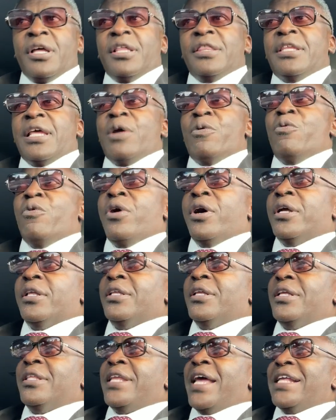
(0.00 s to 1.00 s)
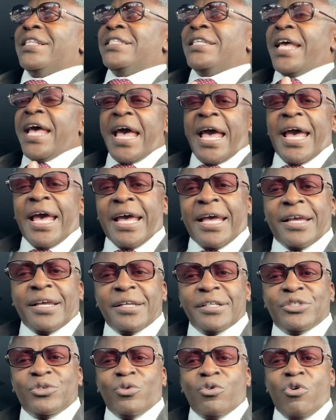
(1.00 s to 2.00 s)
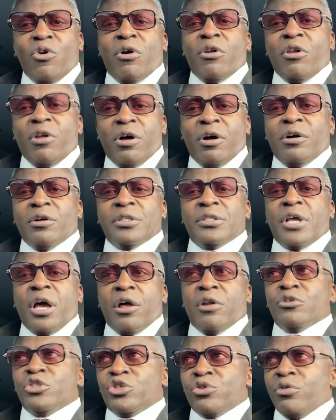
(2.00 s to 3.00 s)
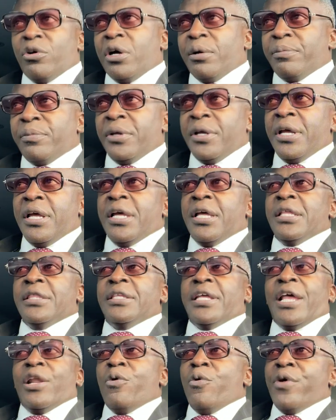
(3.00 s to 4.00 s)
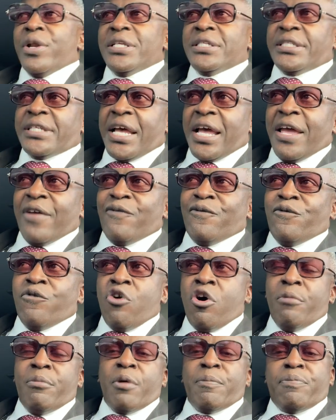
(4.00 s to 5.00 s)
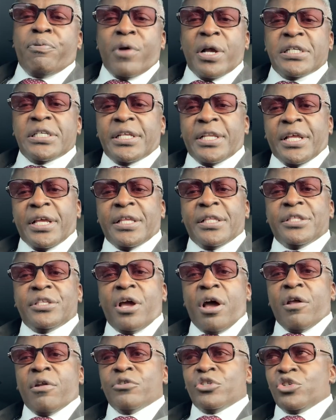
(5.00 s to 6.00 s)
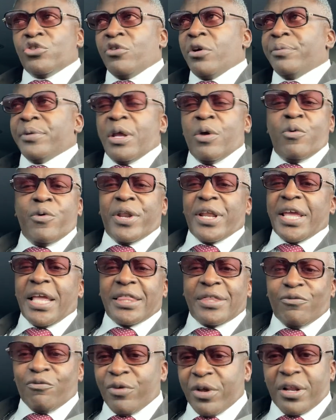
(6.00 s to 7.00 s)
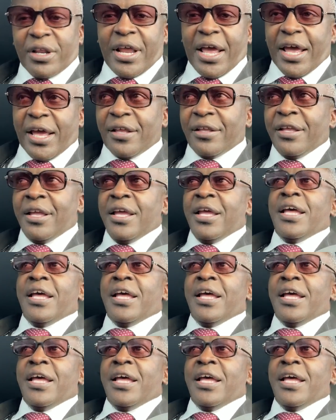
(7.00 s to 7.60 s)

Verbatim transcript: They want that tag to go along Donald Trump. They don't want to say former president Donald Trump. They want to get rid of that.